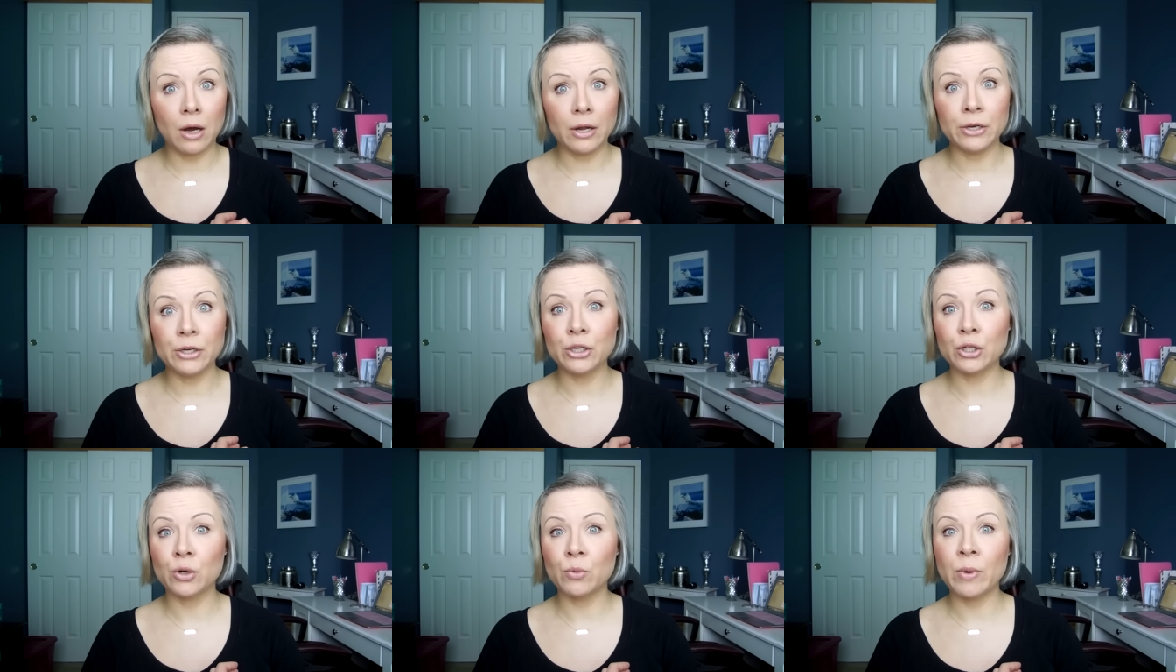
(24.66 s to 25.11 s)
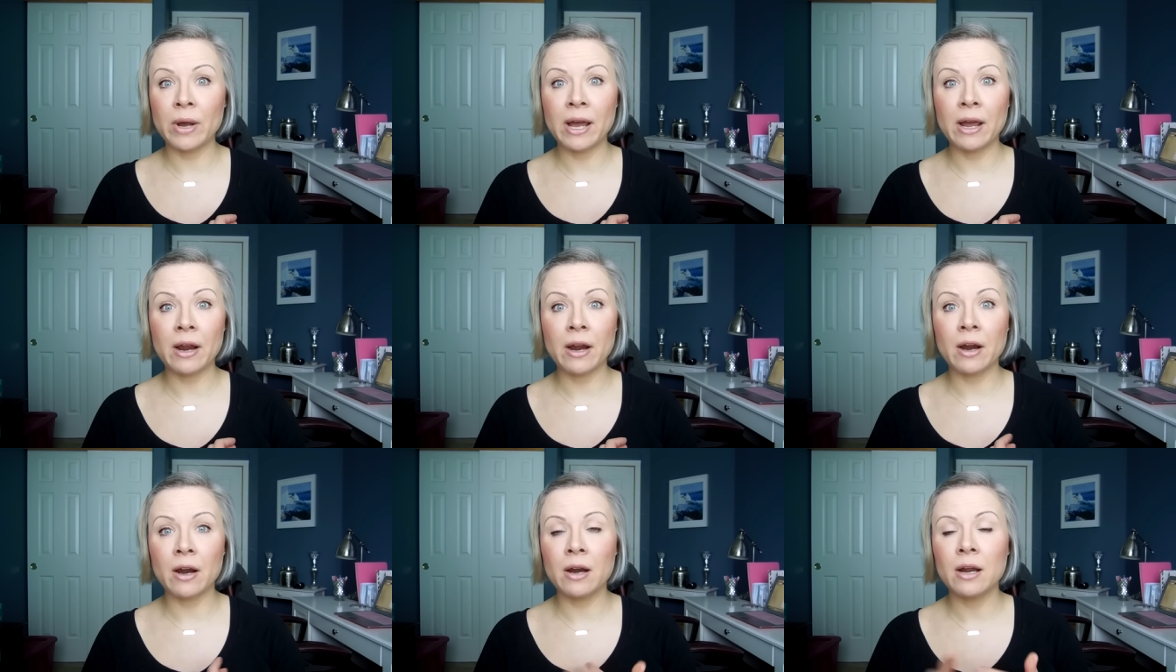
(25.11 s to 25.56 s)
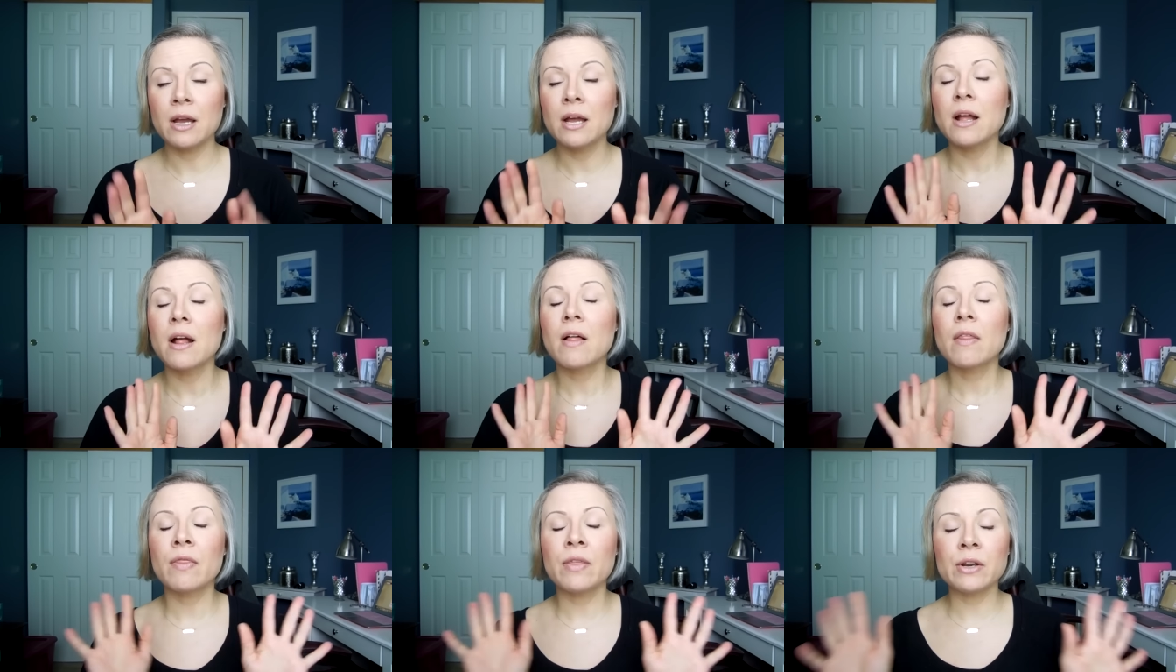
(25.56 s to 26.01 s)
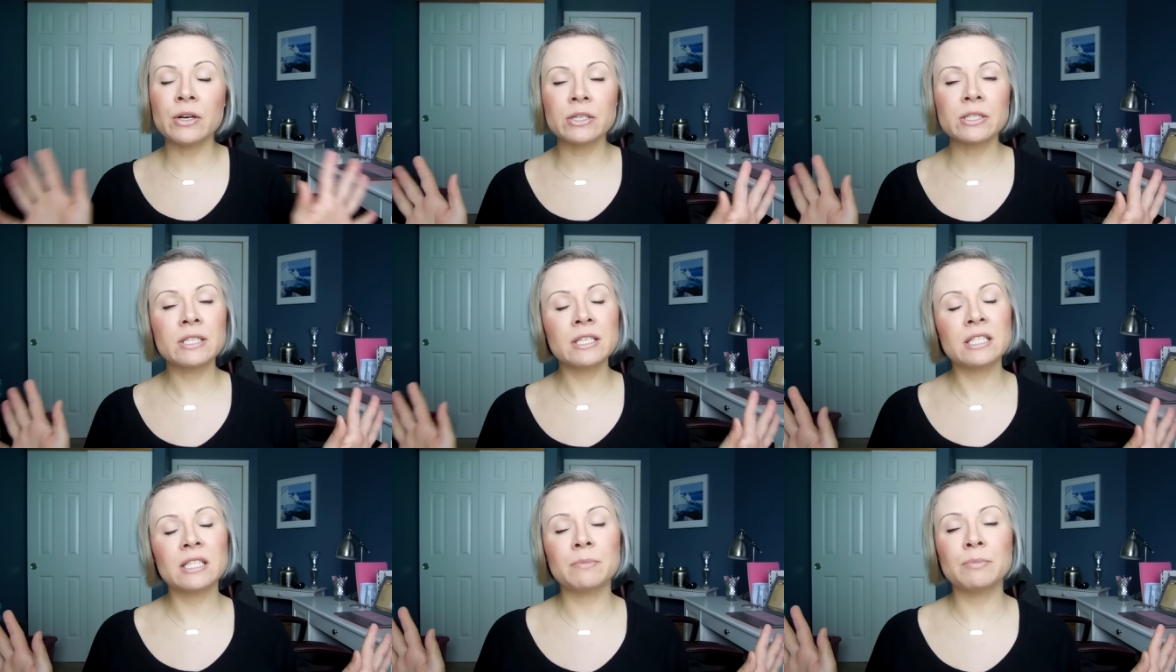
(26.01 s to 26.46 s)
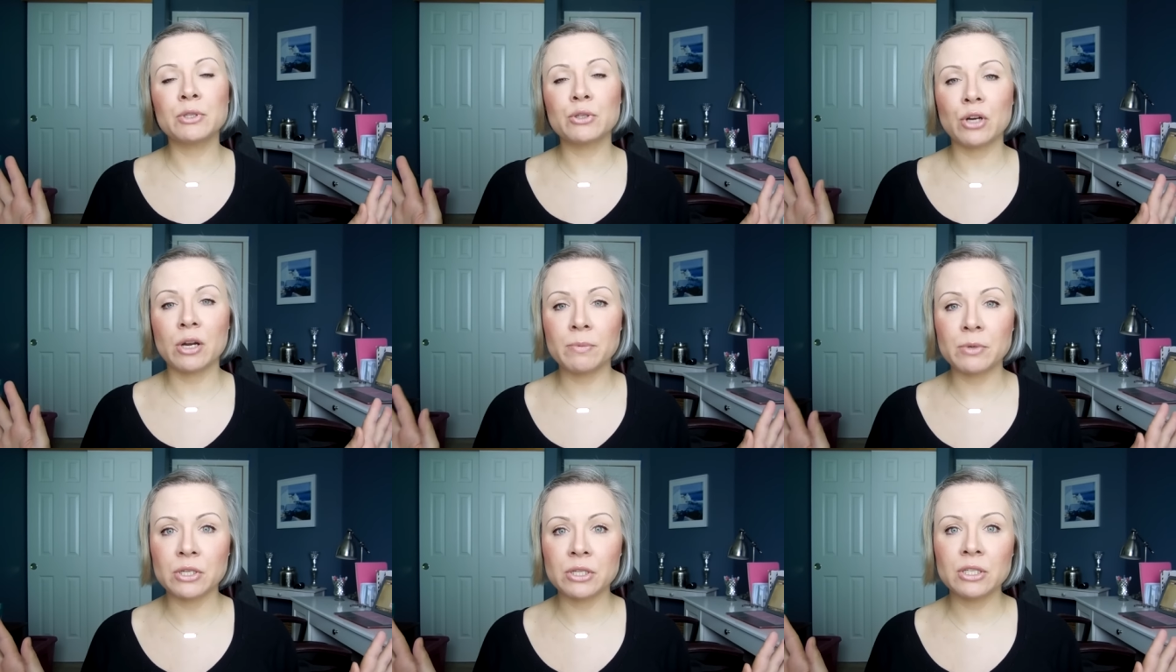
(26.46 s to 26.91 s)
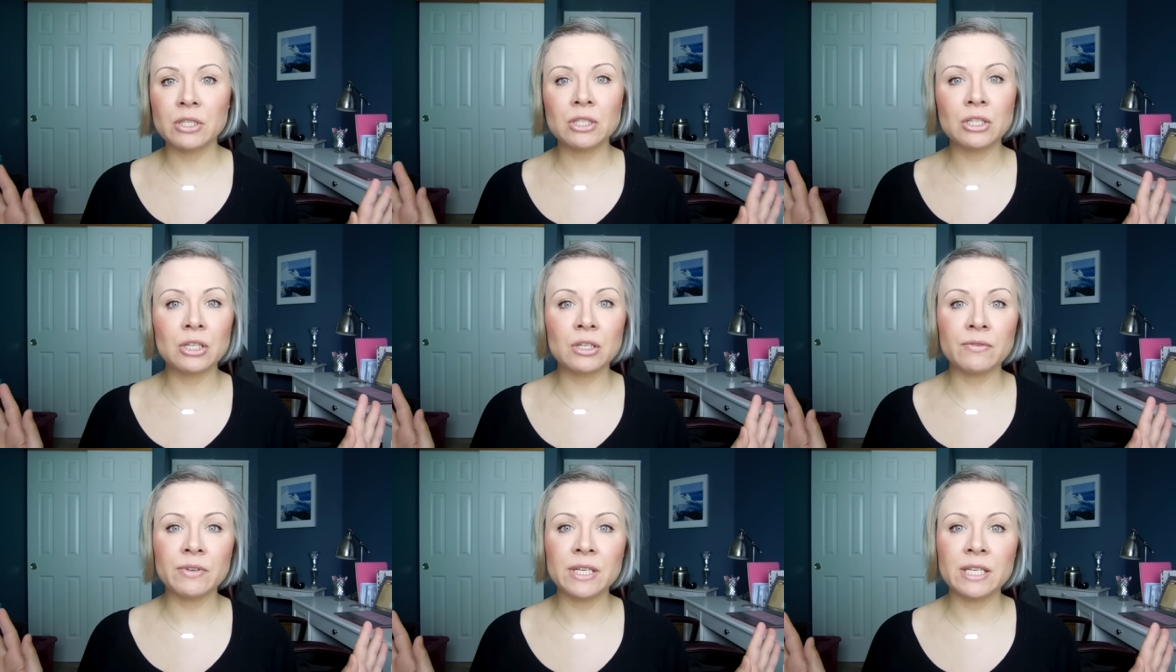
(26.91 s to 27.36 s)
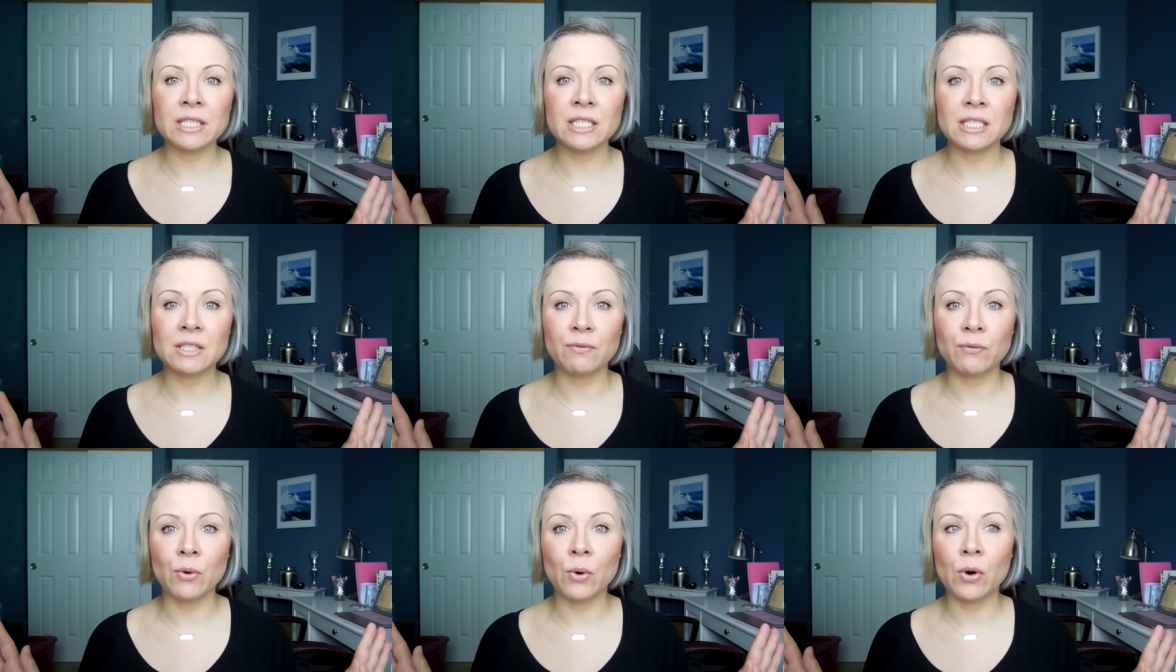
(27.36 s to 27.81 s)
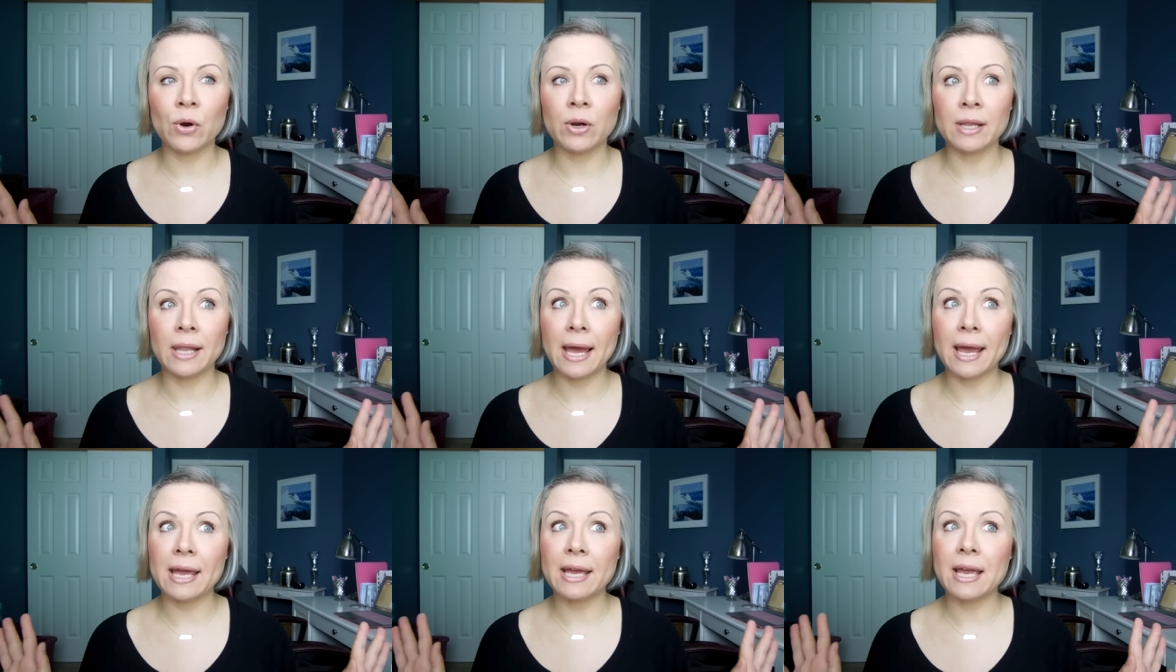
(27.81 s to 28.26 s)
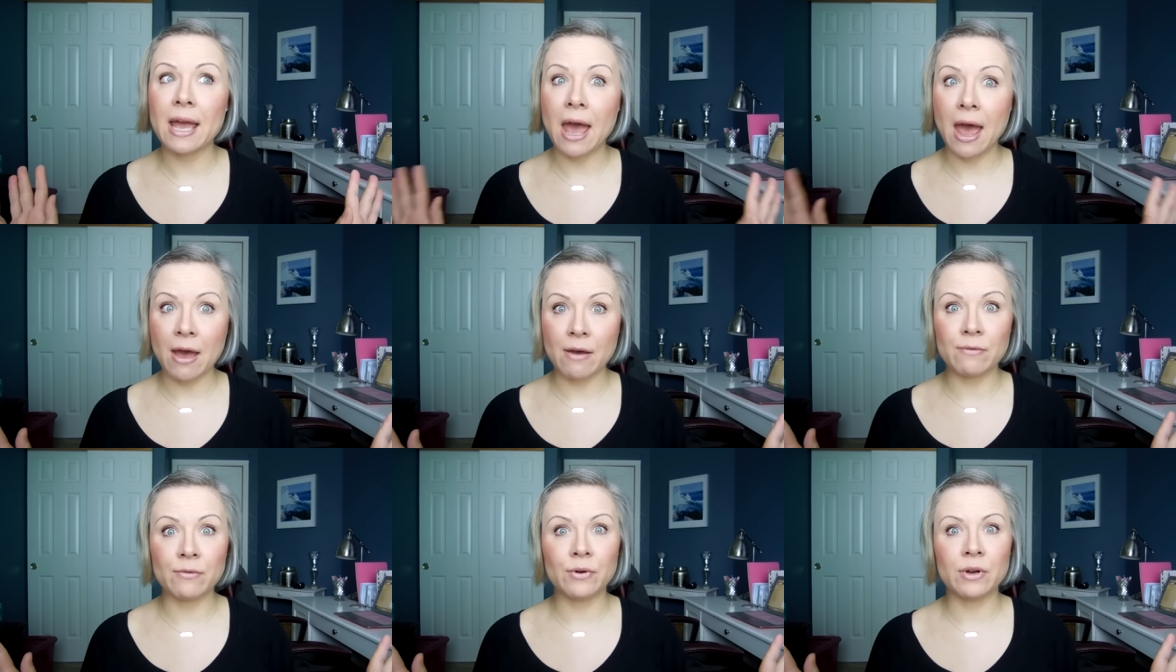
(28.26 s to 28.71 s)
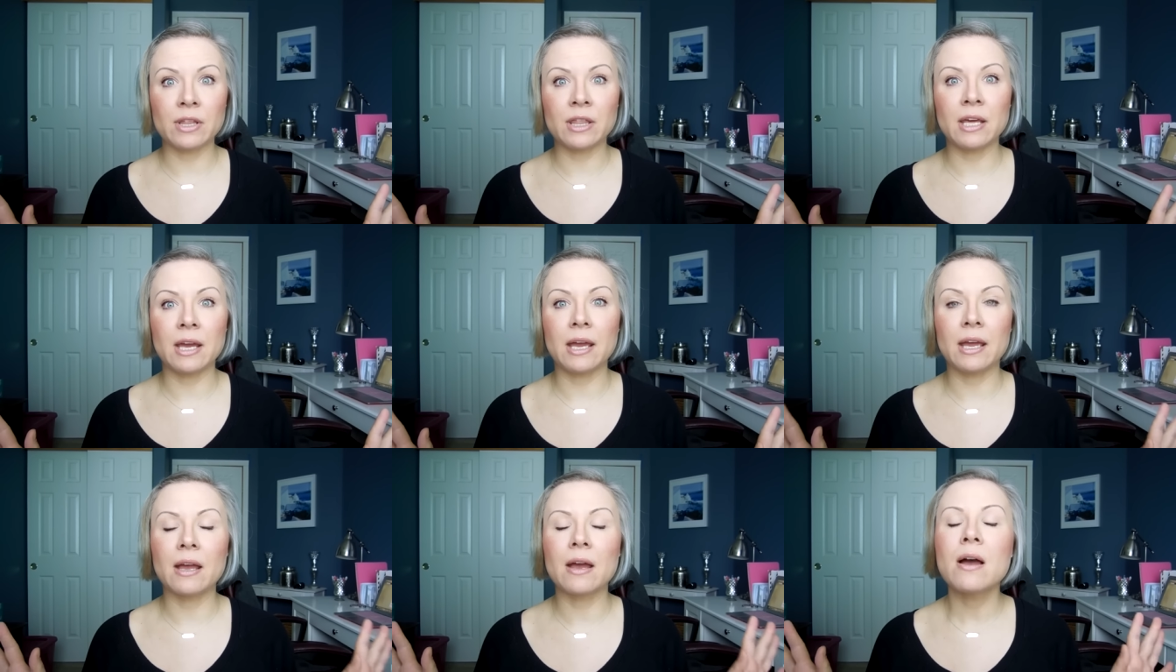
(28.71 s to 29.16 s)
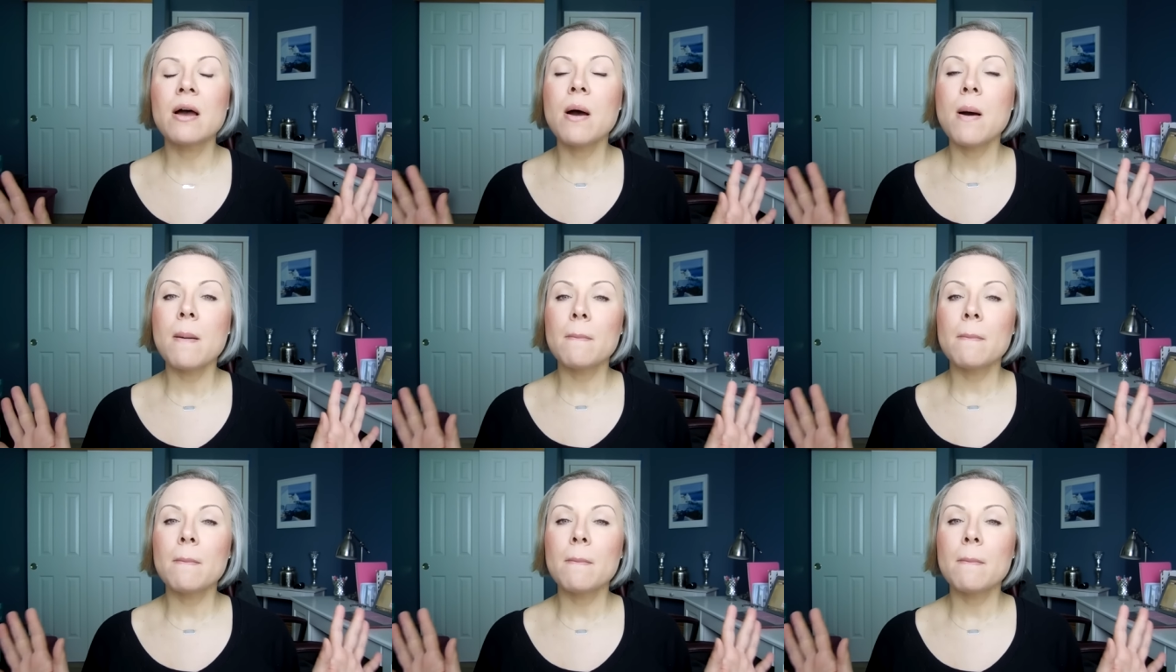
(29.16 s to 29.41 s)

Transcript: underwear. There's a subscription service for like everything.